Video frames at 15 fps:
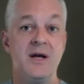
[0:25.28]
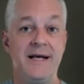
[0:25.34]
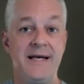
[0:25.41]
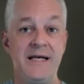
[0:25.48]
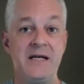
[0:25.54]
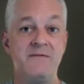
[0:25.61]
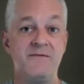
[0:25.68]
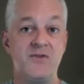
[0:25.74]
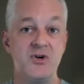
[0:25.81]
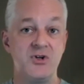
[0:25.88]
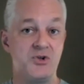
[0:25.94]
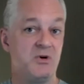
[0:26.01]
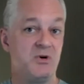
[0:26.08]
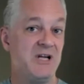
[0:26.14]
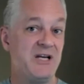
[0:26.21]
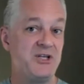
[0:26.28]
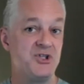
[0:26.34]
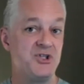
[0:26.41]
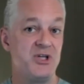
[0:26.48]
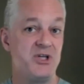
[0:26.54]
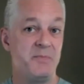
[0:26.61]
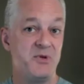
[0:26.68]
inverse
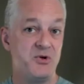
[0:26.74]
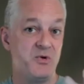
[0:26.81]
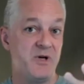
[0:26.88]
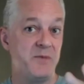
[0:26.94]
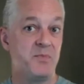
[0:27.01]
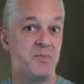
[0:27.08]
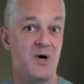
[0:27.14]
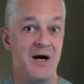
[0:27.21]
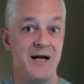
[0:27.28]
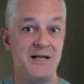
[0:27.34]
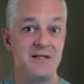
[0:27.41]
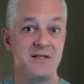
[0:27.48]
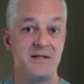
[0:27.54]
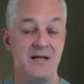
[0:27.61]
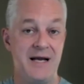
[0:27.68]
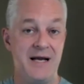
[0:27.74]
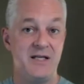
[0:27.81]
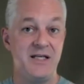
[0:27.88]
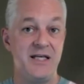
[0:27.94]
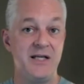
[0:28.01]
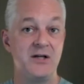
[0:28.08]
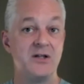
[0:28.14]
relationship between price and
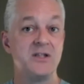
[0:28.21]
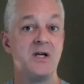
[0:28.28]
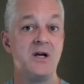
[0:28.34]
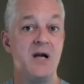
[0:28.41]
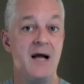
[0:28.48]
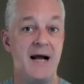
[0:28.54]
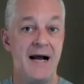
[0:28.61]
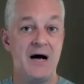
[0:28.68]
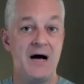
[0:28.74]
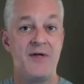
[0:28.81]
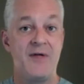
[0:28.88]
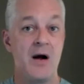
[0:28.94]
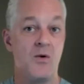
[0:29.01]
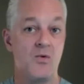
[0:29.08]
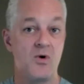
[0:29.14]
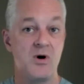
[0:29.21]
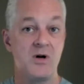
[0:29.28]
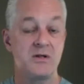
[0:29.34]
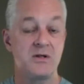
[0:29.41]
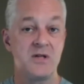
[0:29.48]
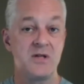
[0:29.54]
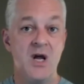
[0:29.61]
yield and how that
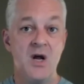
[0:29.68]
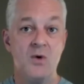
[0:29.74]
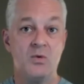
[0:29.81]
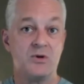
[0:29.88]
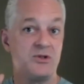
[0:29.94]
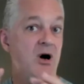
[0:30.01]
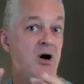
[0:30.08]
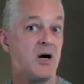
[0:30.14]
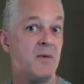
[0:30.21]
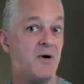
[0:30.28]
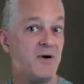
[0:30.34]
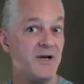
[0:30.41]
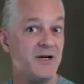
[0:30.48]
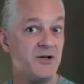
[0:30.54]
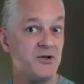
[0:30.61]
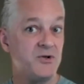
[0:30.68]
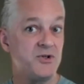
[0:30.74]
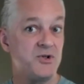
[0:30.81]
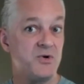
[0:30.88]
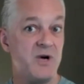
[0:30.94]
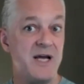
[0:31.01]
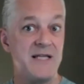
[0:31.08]
works. We'll talk about
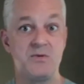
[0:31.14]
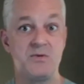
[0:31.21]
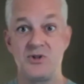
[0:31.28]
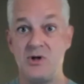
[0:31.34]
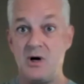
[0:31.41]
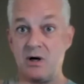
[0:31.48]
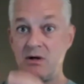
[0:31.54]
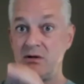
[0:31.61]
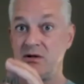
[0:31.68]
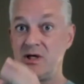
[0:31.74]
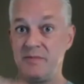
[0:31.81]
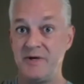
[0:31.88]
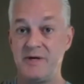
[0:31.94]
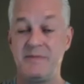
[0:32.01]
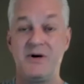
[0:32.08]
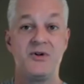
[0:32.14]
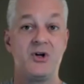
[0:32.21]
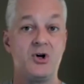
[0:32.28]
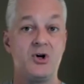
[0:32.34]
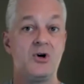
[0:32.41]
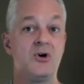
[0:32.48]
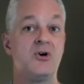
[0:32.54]
interest rates. We'll talk a little bit about the
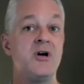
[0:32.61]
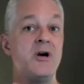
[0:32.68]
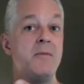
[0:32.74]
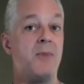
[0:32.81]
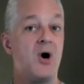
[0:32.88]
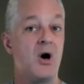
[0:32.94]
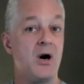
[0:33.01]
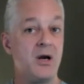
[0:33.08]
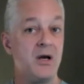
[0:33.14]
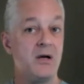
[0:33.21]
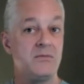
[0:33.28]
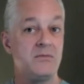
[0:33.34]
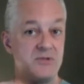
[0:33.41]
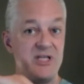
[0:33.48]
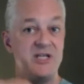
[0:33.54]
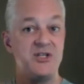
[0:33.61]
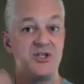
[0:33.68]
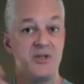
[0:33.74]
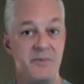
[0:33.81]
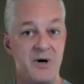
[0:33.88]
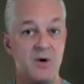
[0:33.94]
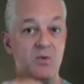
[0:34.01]
current market, teach
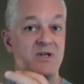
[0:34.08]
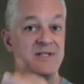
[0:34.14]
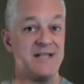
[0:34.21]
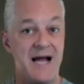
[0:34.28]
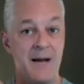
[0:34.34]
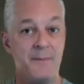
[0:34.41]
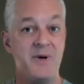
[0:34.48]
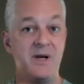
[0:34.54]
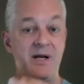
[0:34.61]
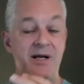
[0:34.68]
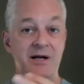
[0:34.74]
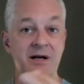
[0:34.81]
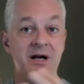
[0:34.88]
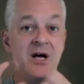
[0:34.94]
about what's happening in